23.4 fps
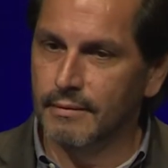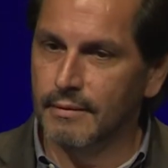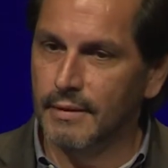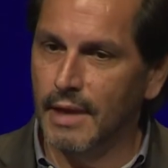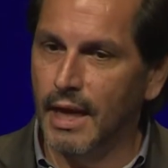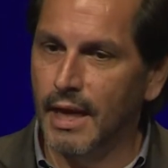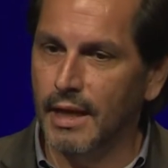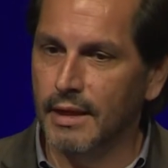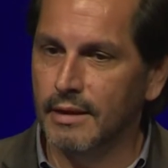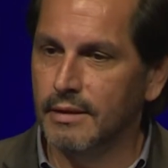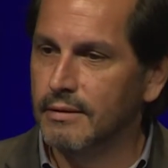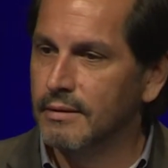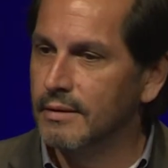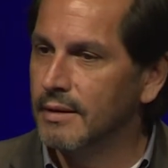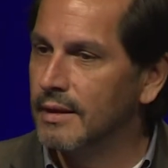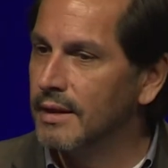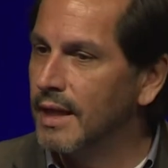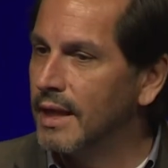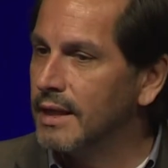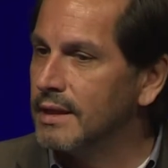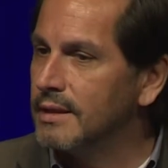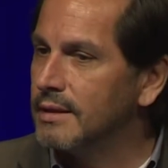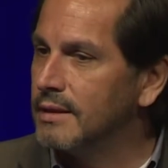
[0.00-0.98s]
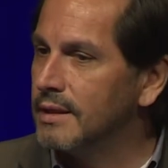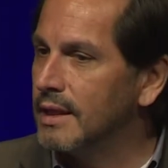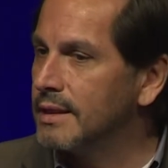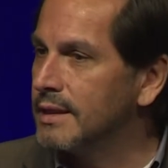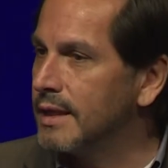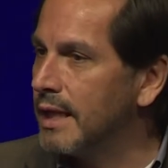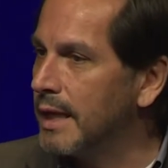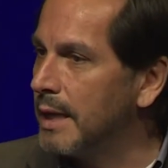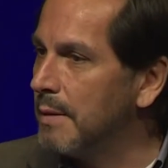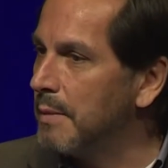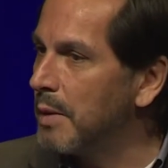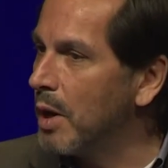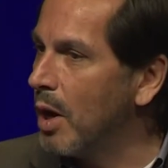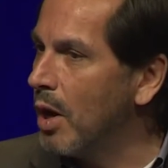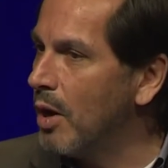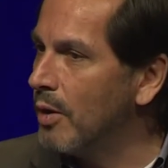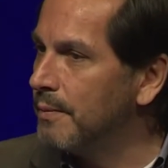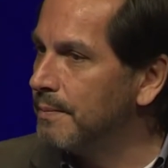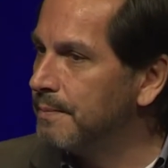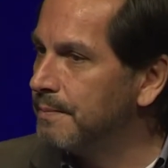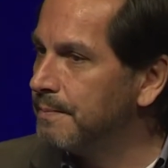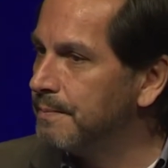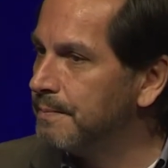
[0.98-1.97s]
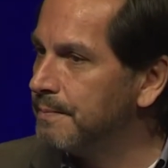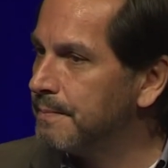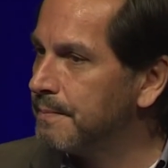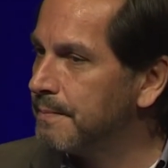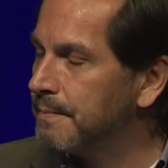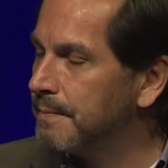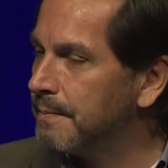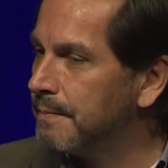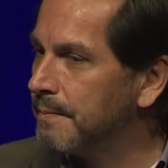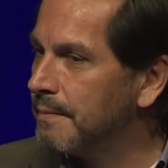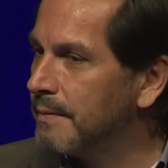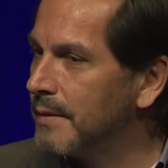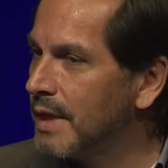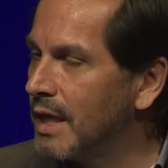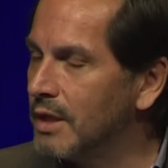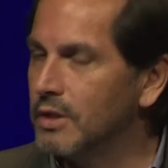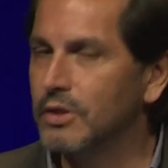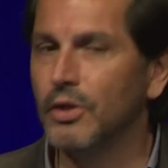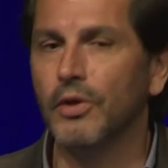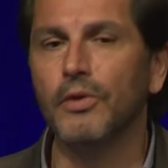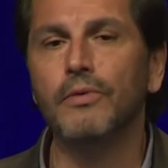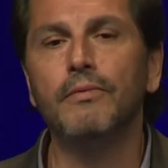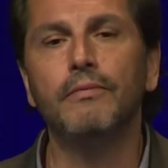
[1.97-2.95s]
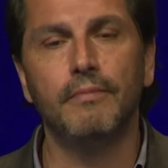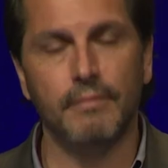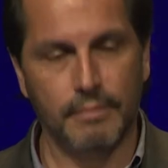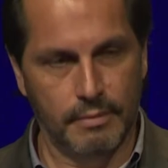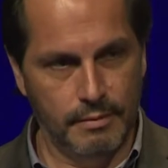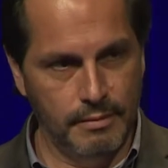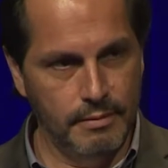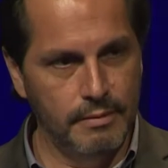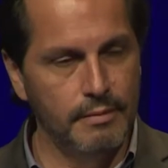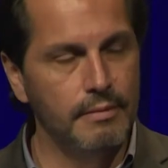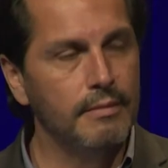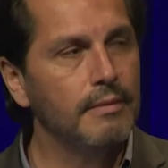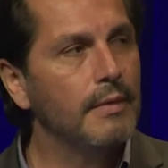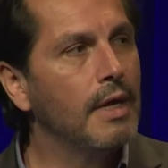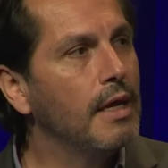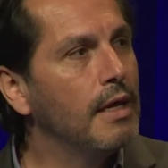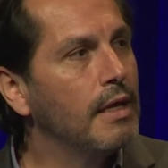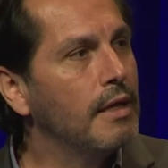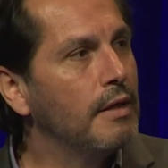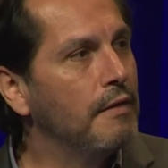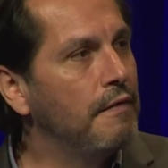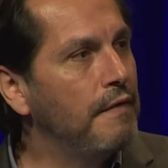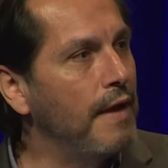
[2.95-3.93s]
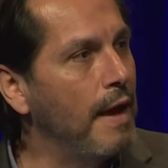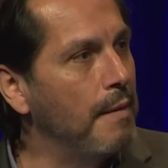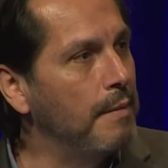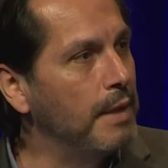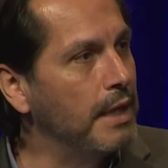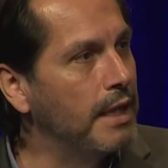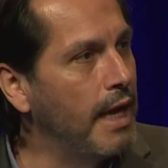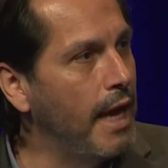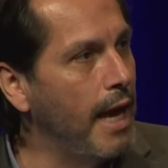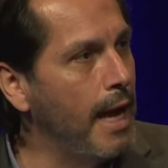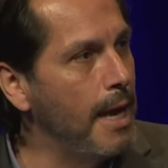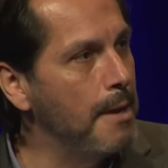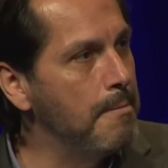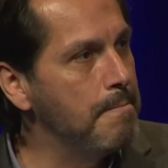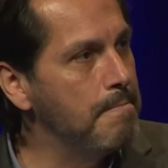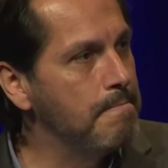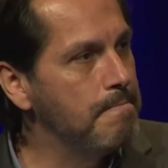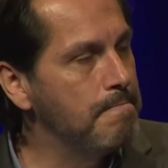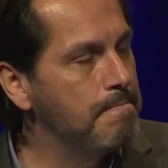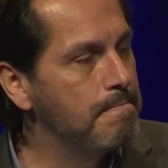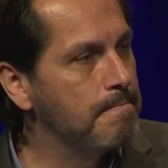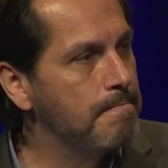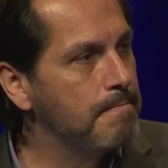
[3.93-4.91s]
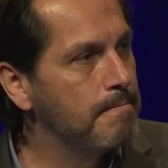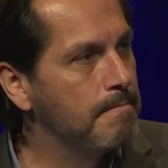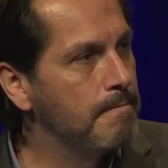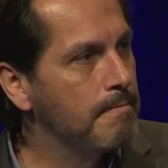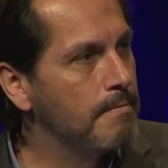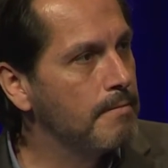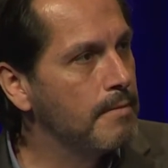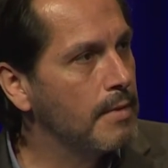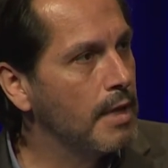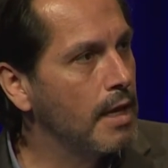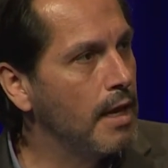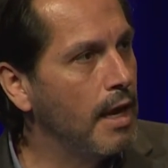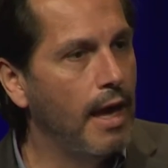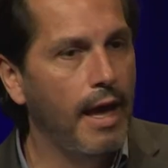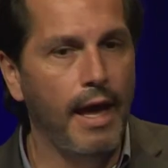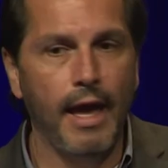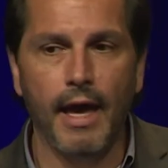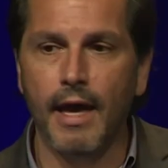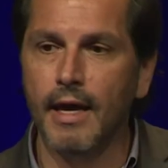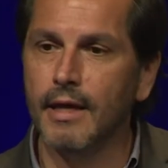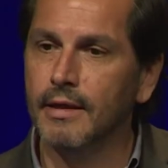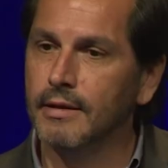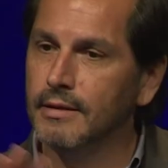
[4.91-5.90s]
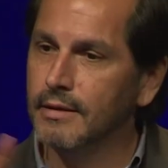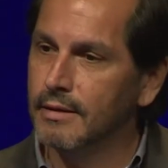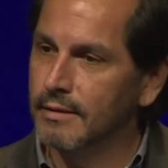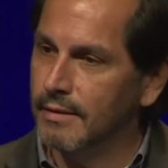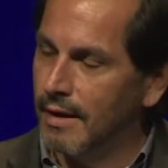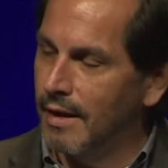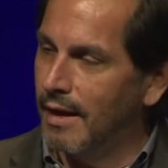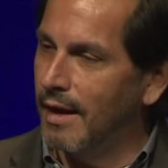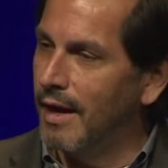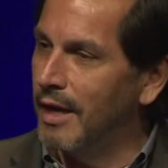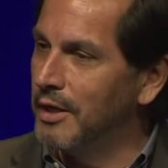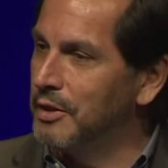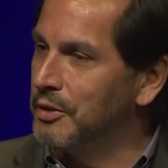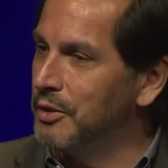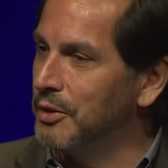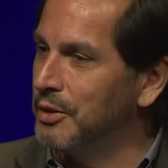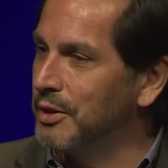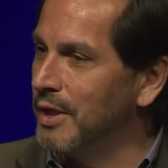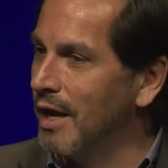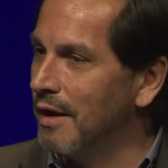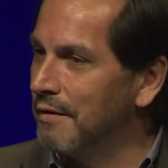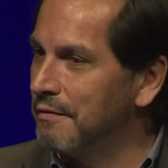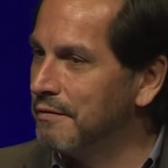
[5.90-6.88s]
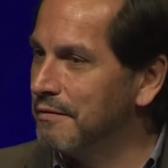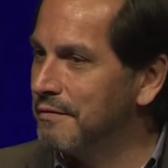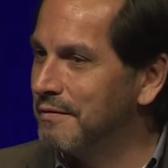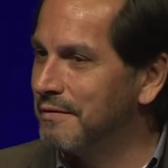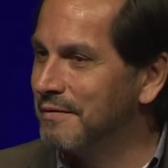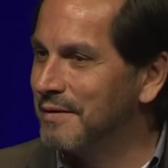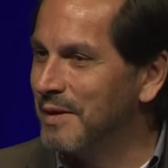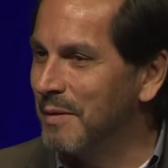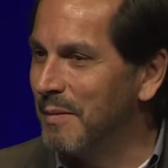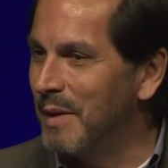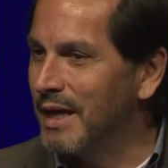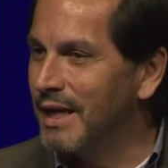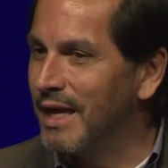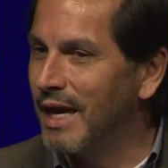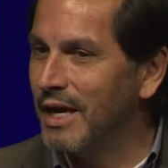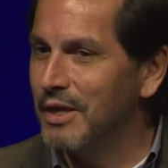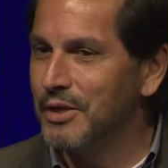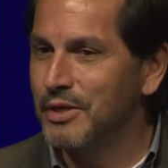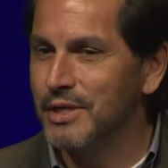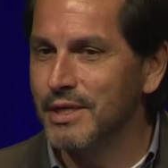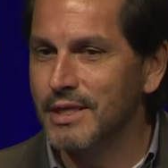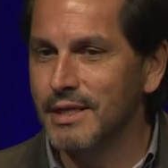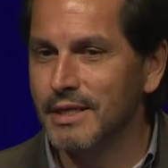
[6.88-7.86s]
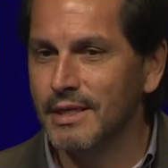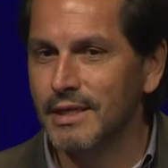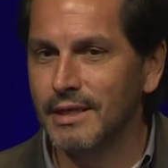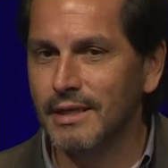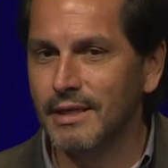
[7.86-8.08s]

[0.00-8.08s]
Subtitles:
and let's just let him go. So the family came, and I turned off the medications,